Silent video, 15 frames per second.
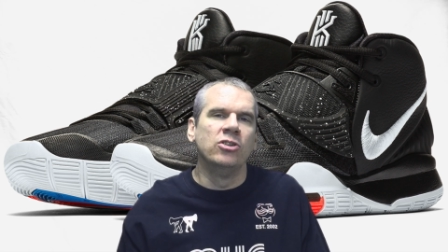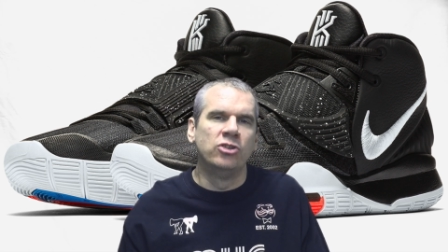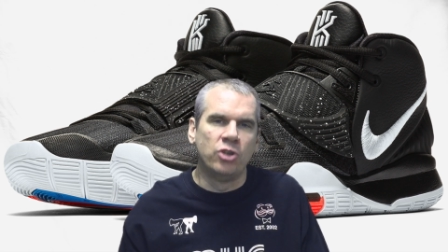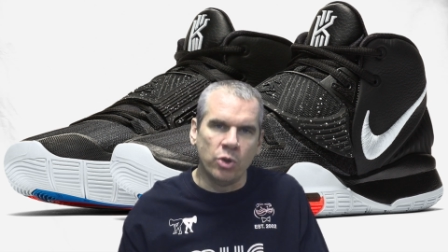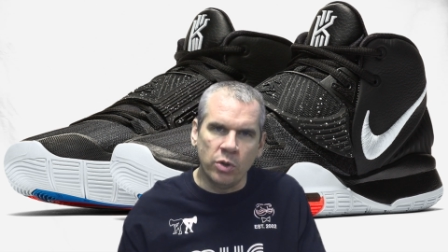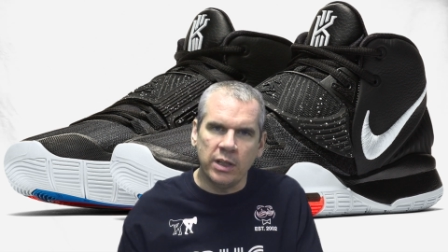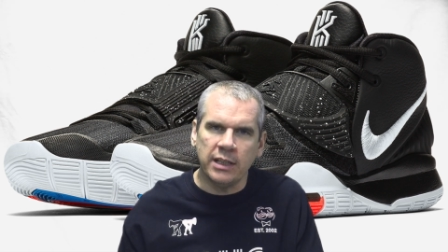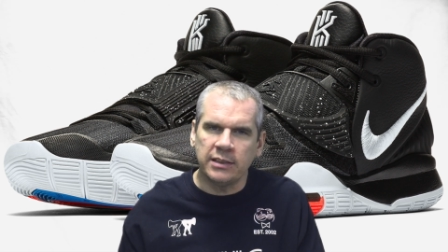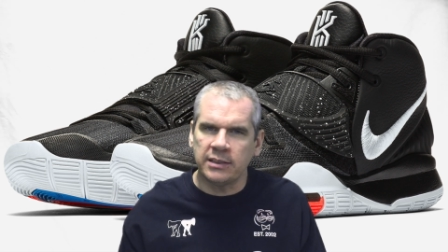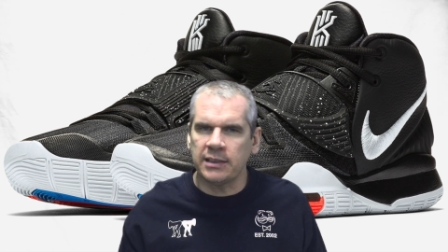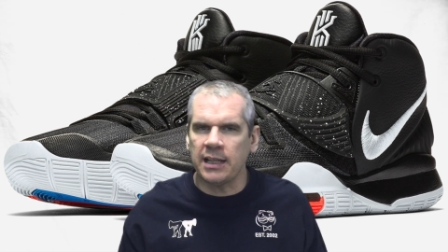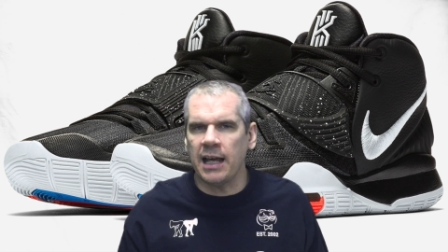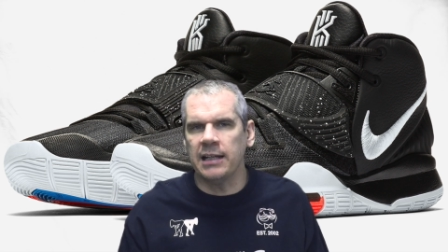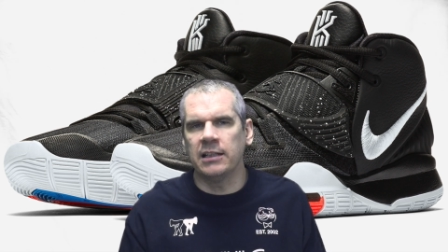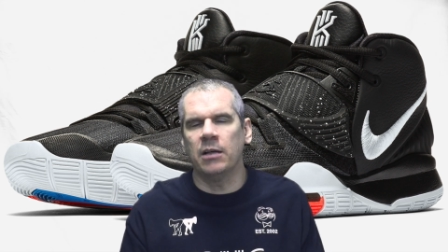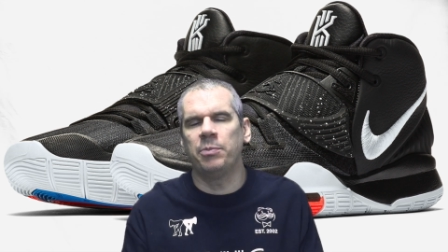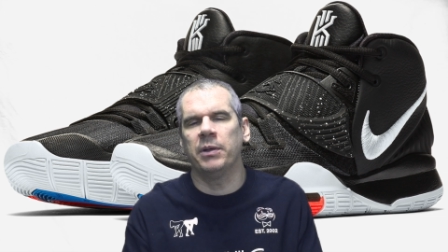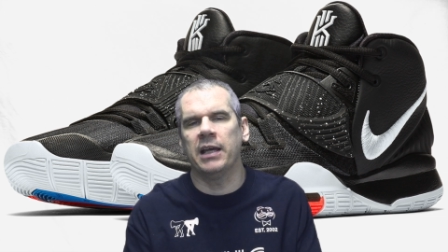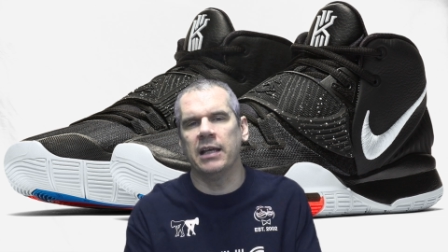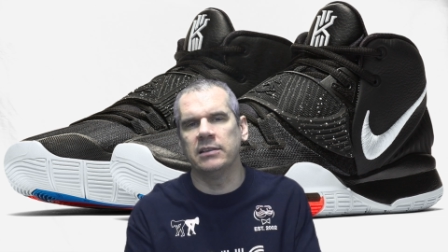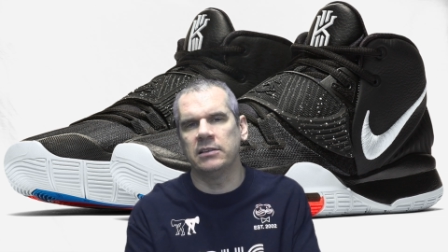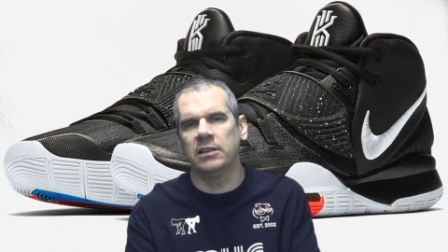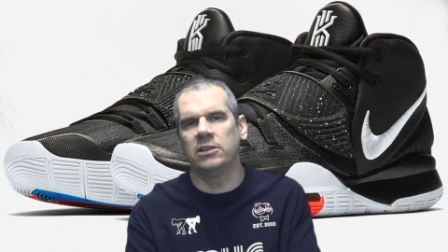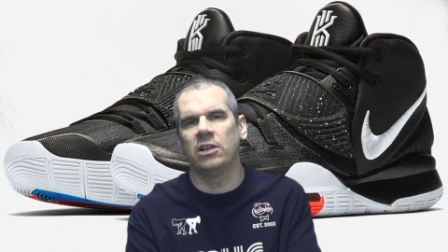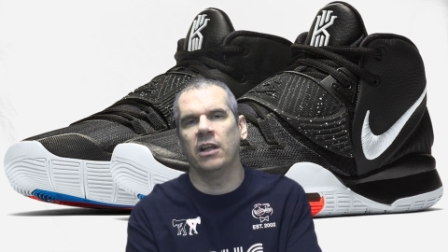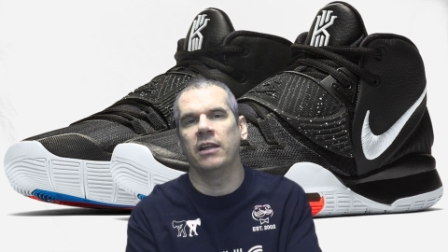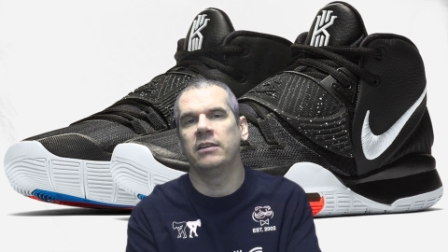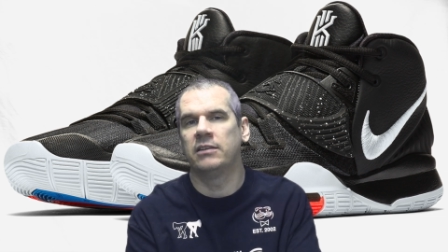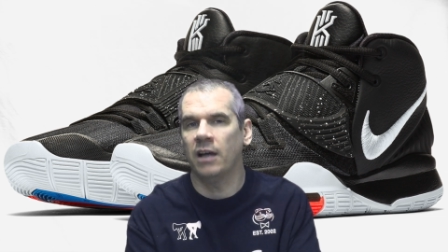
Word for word: Do they stand up against each other?